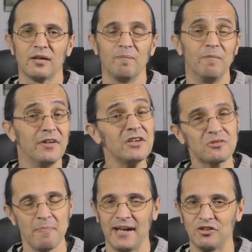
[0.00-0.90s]

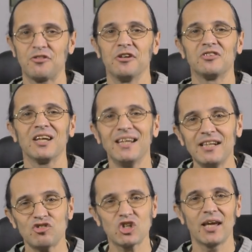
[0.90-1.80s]
This meant that
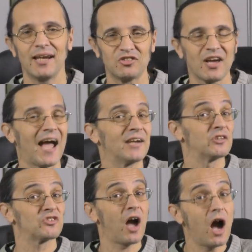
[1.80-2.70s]
each gate had
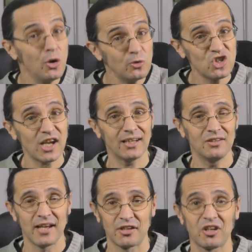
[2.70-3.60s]
its own
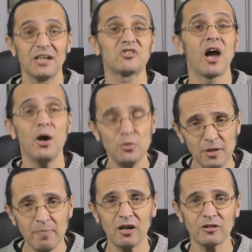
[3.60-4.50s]
check-in desk, its own
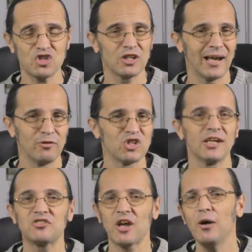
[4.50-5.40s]
departure lounge,
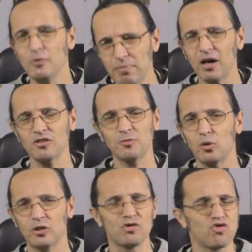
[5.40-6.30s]
its own
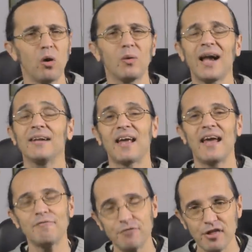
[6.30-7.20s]
passport control, and
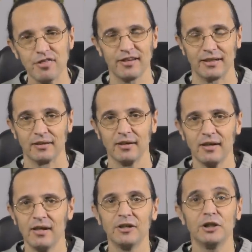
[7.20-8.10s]
everything.
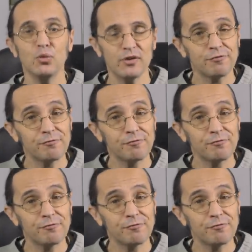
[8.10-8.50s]
You would